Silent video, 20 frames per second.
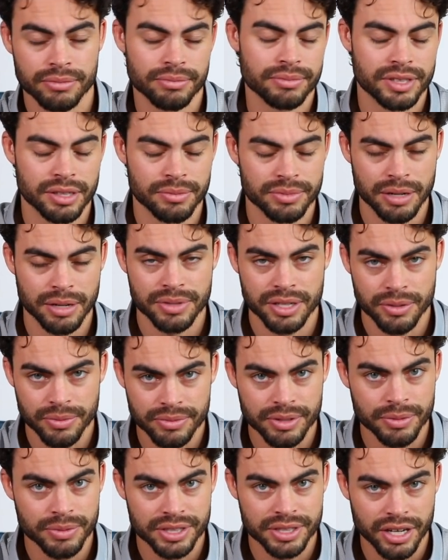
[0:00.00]
Sometimes
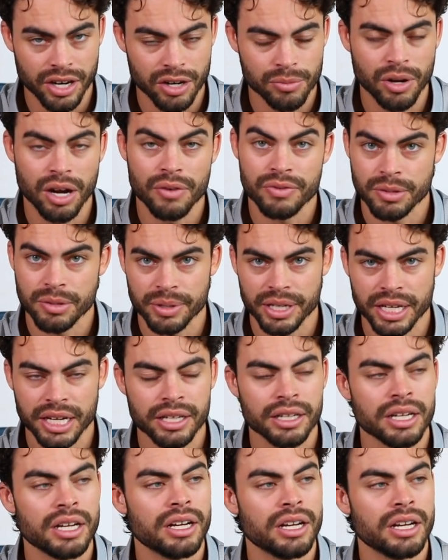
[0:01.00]
he would scare him off at the beginning